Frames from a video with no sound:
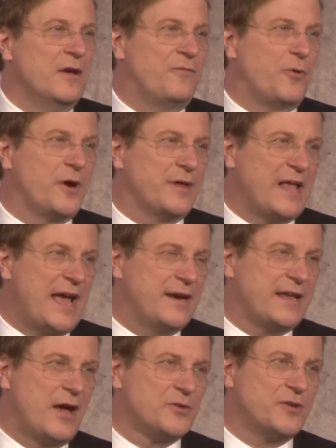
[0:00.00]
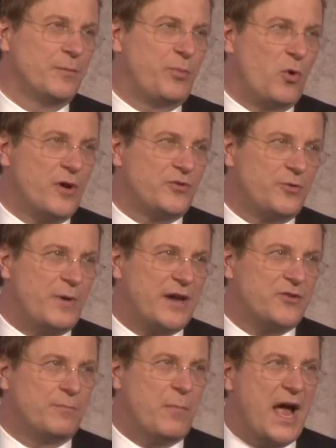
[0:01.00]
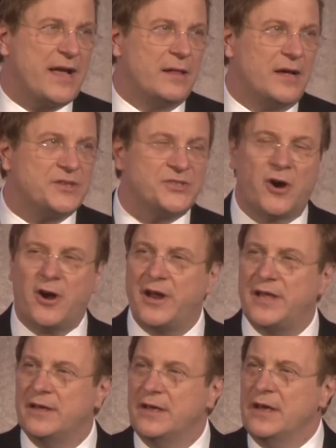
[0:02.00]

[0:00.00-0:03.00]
for Atlantic Council Board Director Michael Ansari,